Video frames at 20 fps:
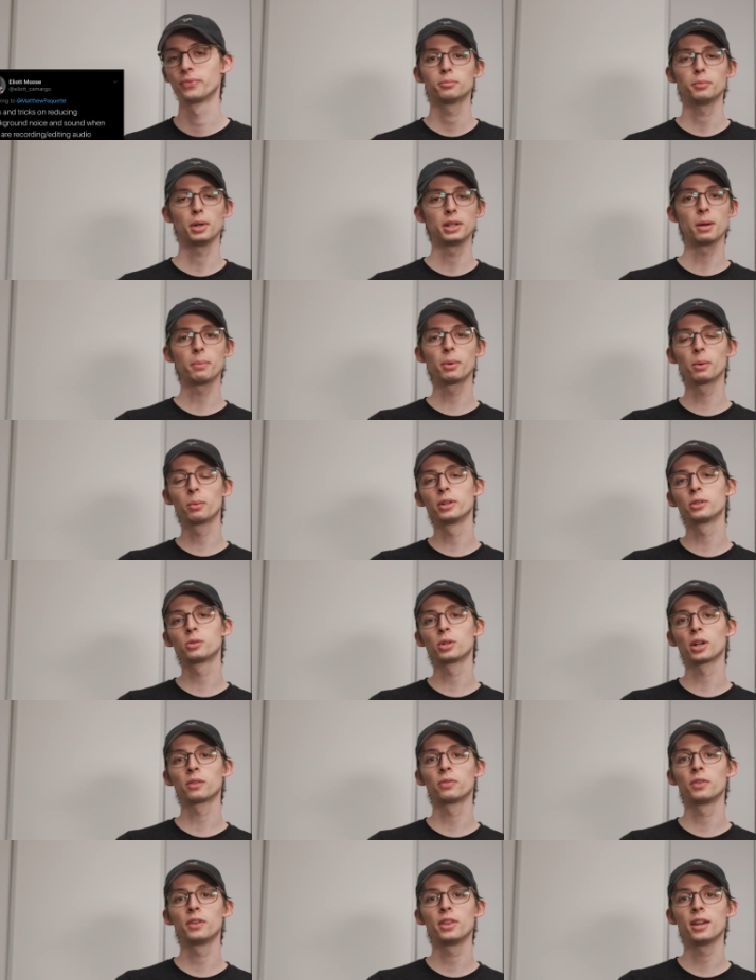My number one
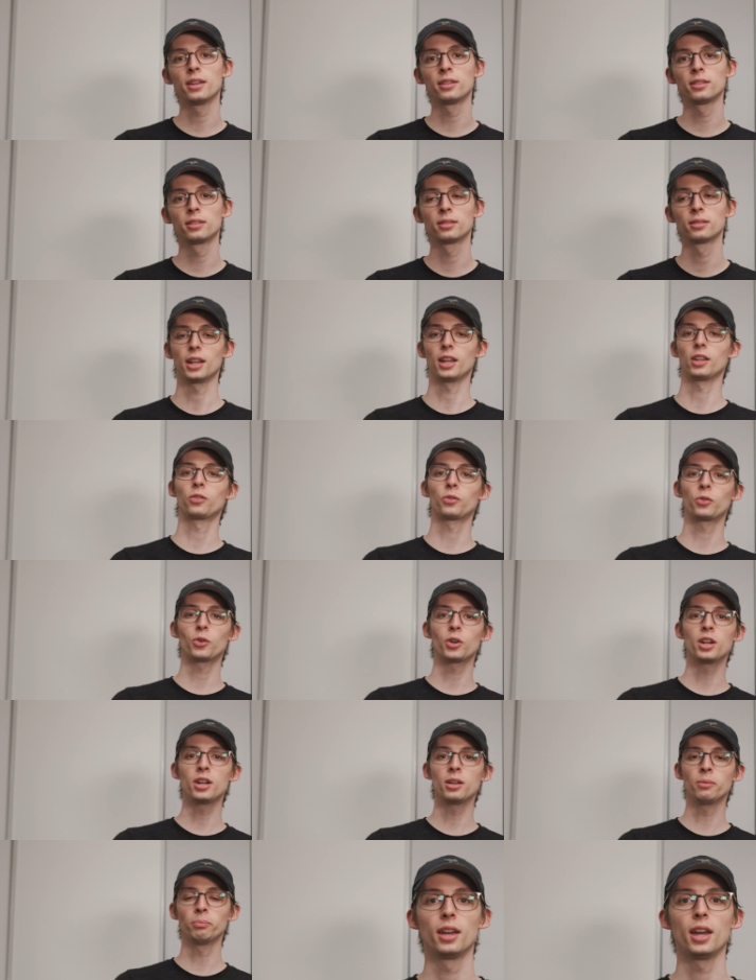trick for this, it's
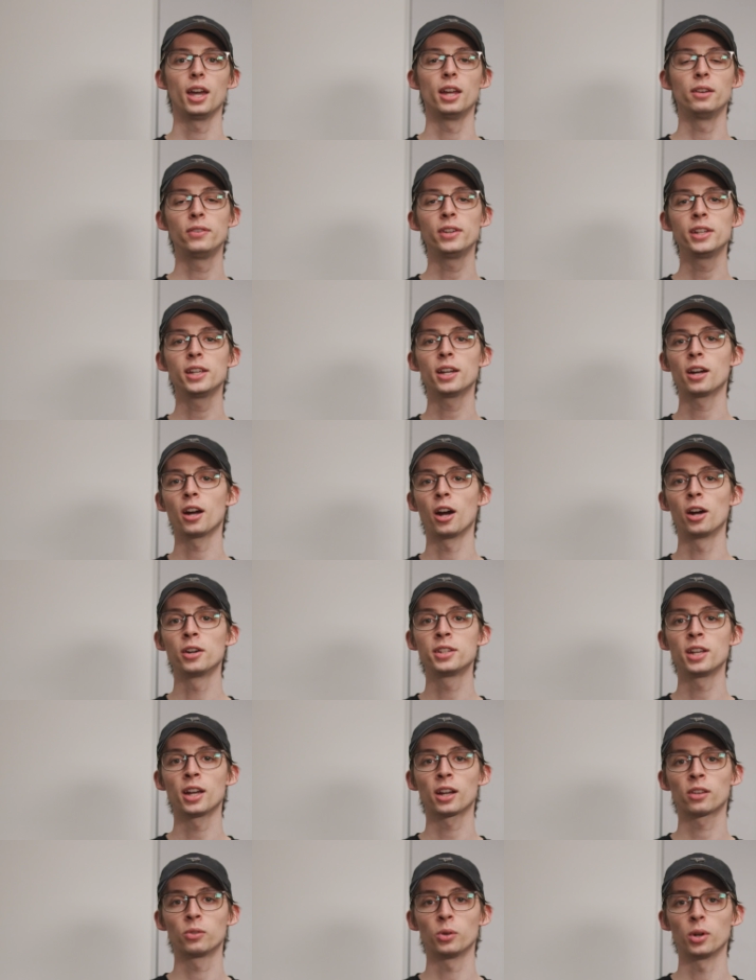free, NVIDIA
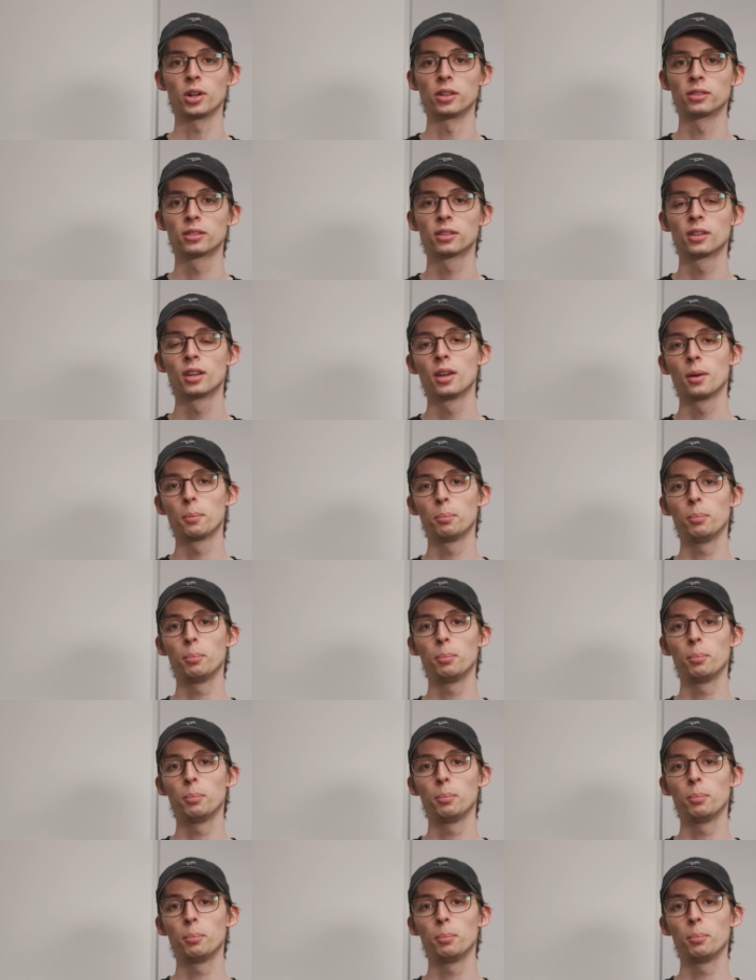RTX Voice.